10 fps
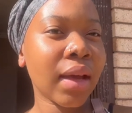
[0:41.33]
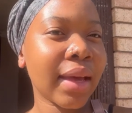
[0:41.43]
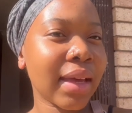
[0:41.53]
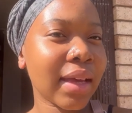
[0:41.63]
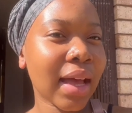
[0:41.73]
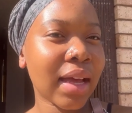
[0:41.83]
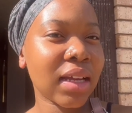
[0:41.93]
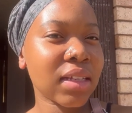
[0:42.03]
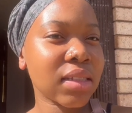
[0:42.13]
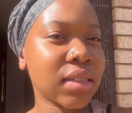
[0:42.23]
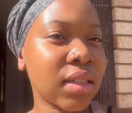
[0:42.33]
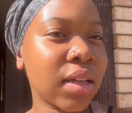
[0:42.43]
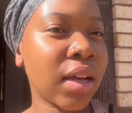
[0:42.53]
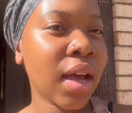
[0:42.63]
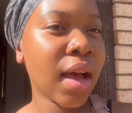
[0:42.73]
Hey guys,
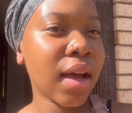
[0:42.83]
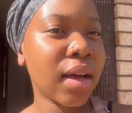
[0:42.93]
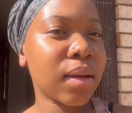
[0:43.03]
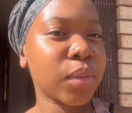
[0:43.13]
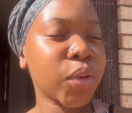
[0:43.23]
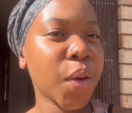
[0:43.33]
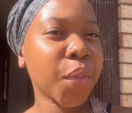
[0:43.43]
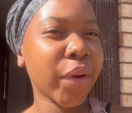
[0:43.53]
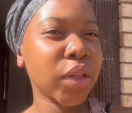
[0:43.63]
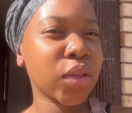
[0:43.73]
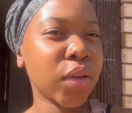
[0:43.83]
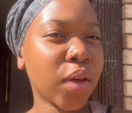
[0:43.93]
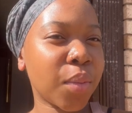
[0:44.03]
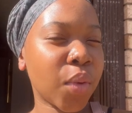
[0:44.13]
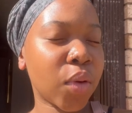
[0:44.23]
so I'm going to
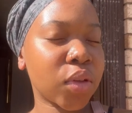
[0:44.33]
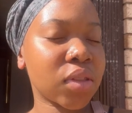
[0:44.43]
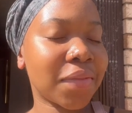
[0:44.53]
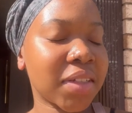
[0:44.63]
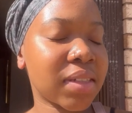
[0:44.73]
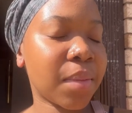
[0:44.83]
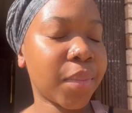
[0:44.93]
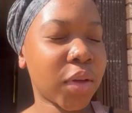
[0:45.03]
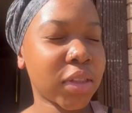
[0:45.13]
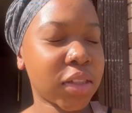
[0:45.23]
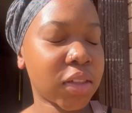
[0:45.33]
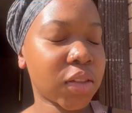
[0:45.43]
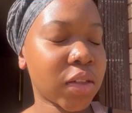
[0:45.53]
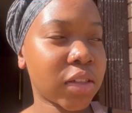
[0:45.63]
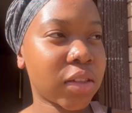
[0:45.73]
the mall to fetch some boxes
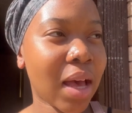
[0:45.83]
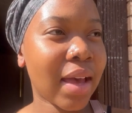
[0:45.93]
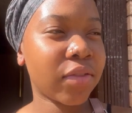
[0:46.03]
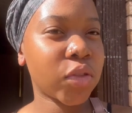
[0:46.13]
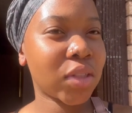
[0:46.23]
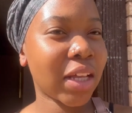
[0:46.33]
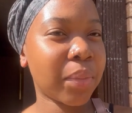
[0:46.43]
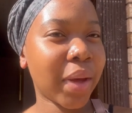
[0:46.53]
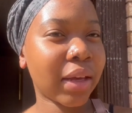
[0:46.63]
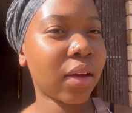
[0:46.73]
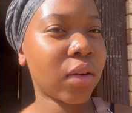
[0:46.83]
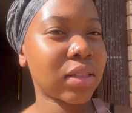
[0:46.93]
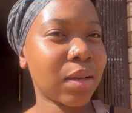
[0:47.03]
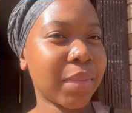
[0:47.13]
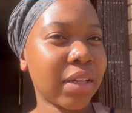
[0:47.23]
because I have to start packing
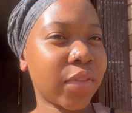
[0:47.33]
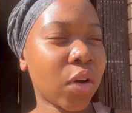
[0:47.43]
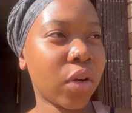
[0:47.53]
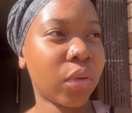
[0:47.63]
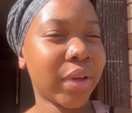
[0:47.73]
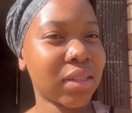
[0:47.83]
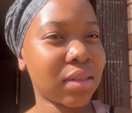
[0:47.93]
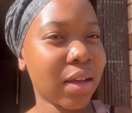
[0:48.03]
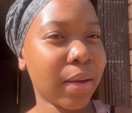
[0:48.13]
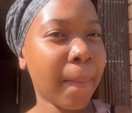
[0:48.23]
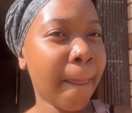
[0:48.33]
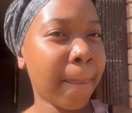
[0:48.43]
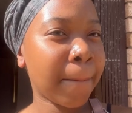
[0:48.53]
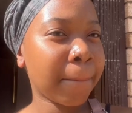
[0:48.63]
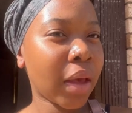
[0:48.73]
because I'm leaving on Wednesday.
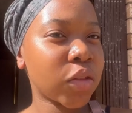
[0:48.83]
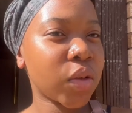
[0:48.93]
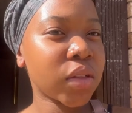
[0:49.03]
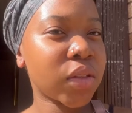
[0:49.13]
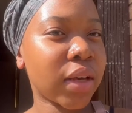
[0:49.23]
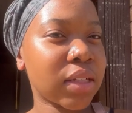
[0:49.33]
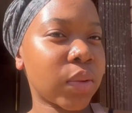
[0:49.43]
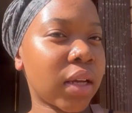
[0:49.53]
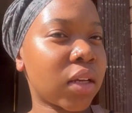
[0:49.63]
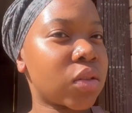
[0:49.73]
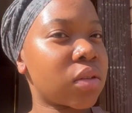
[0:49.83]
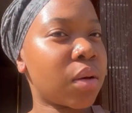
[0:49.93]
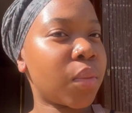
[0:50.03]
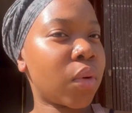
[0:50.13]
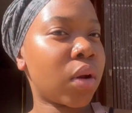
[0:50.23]
So I'll see you guys when I get to the
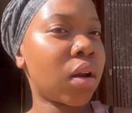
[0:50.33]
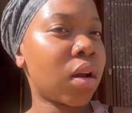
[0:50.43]
mall.